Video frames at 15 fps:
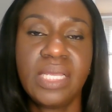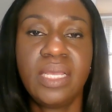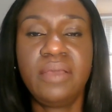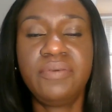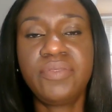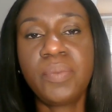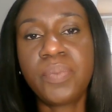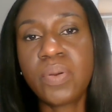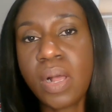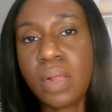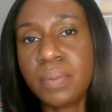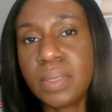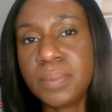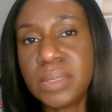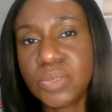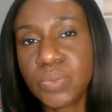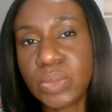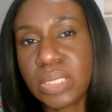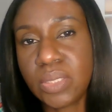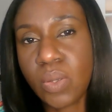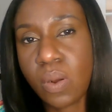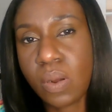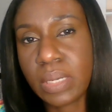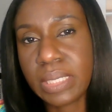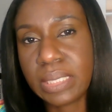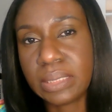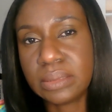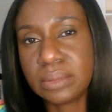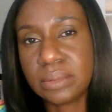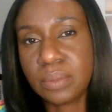if the problem is with an
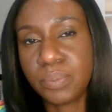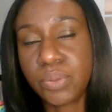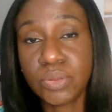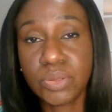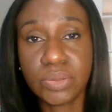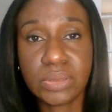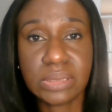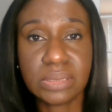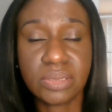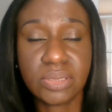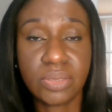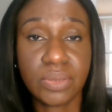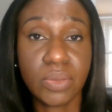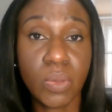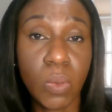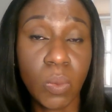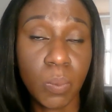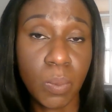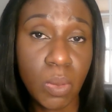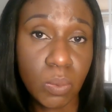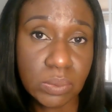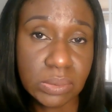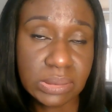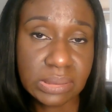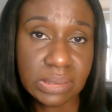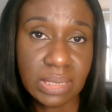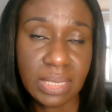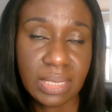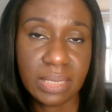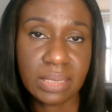organ producing certain hormones,
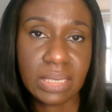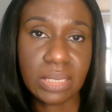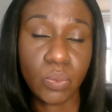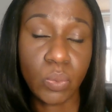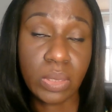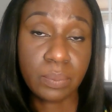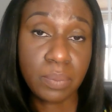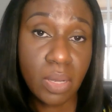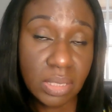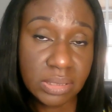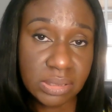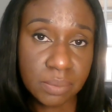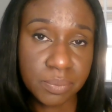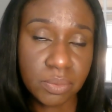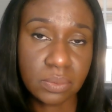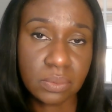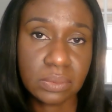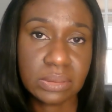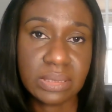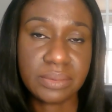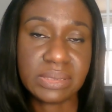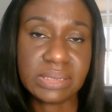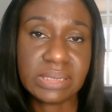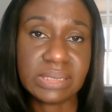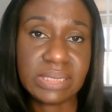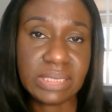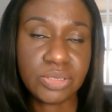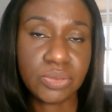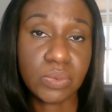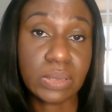then when possible, there is the
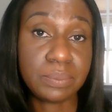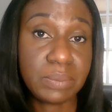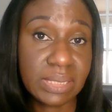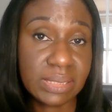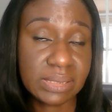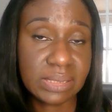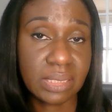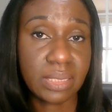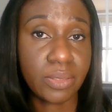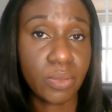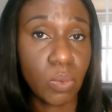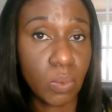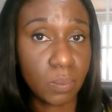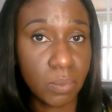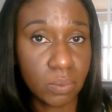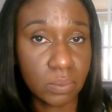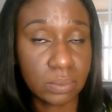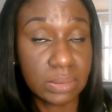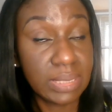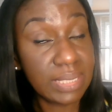need to administer that hormone.